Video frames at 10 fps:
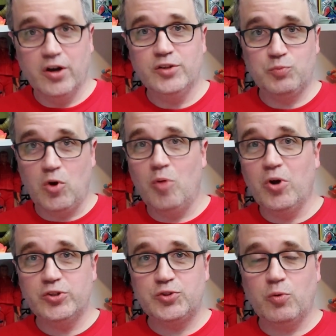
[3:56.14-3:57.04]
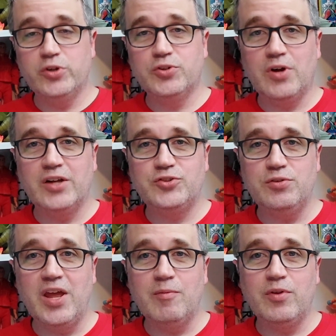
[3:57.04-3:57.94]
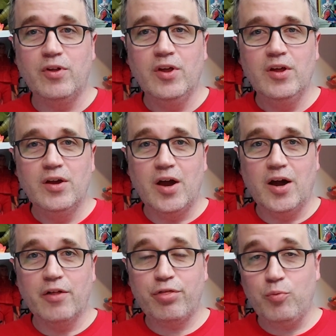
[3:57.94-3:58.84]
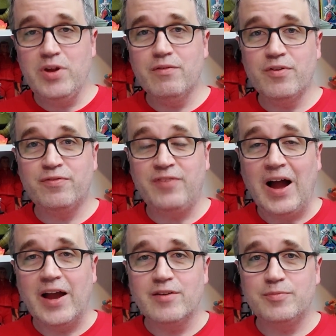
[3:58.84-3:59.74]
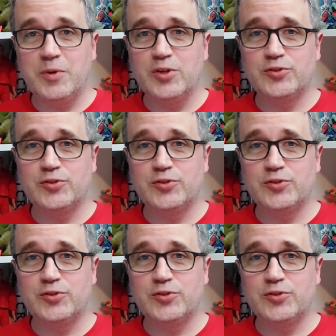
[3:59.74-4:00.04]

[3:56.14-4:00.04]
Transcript: Walmarts, Toys R Us. You named 3 of the 5, because the